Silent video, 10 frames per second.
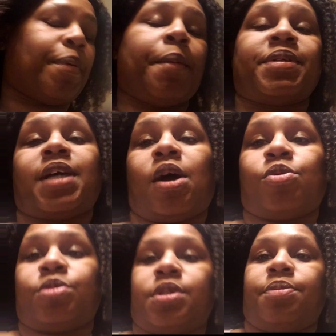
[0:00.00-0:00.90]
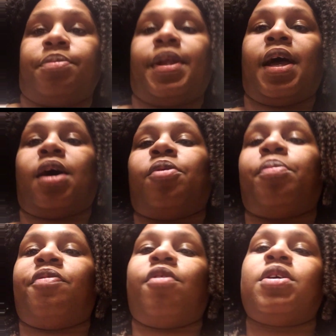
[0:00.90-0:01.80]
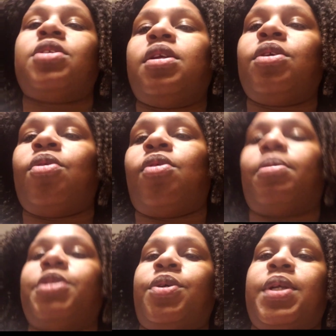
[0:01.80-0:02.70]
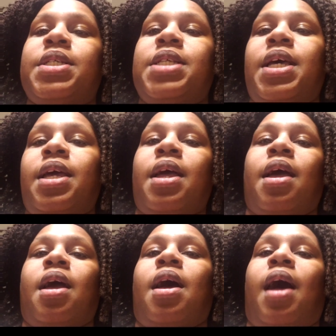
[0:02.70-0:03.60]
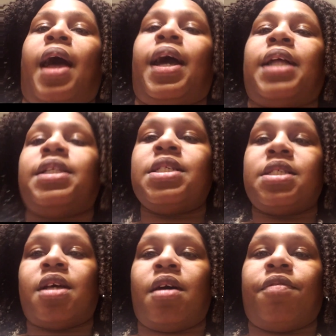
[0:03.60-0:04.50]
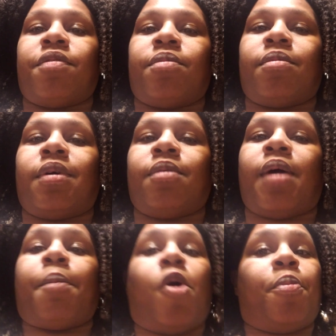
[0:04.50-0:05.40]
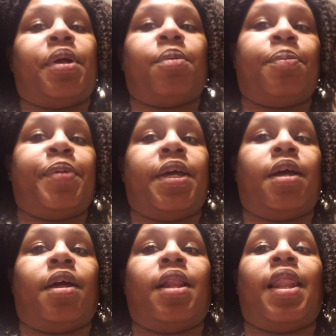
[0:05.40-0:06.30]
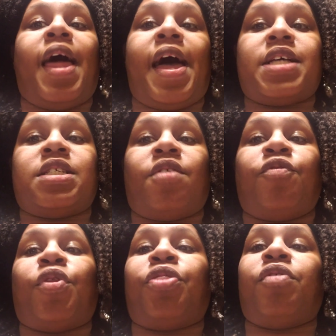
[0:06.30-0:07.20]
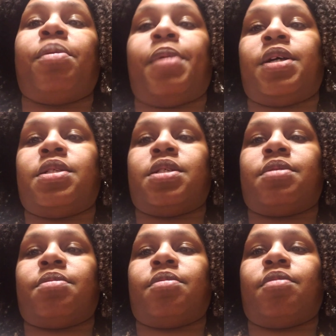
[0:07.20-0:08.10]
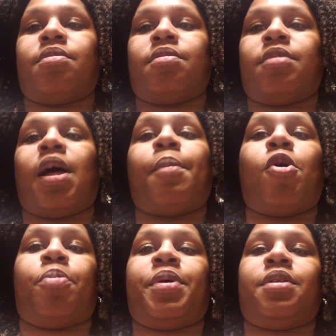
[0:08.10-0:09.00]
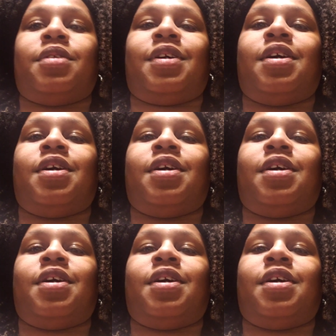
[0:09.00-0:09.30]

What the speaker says: paper towels. Now, before I start the haul, I'm just going to say, I got this stuff. I'm hoping it would last for 3 months. I'm hoping.